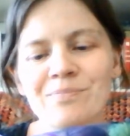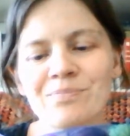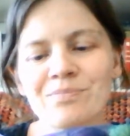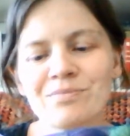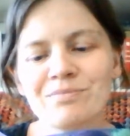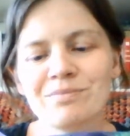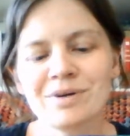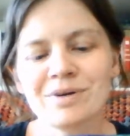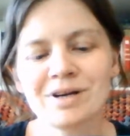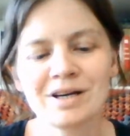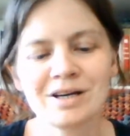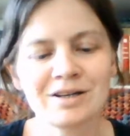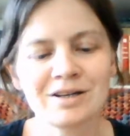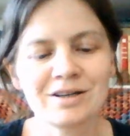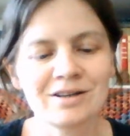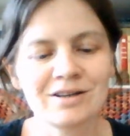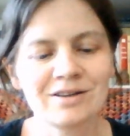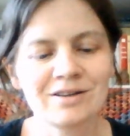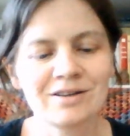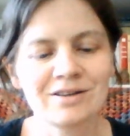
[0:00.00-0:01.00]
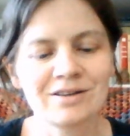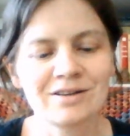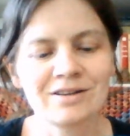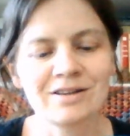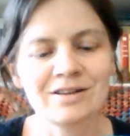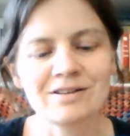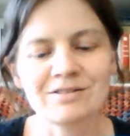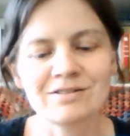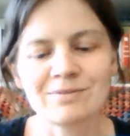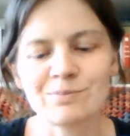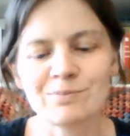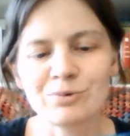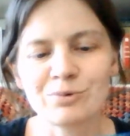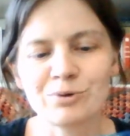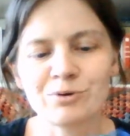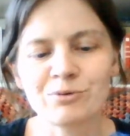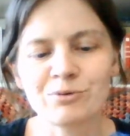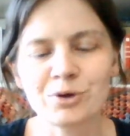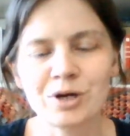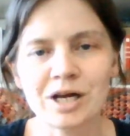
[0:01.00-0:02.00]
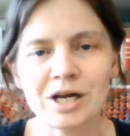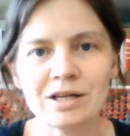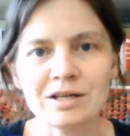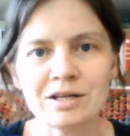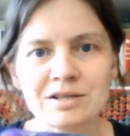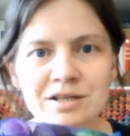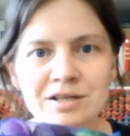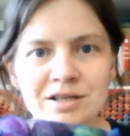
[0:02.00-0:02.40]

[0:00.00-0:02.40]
but there's some beautiful colours in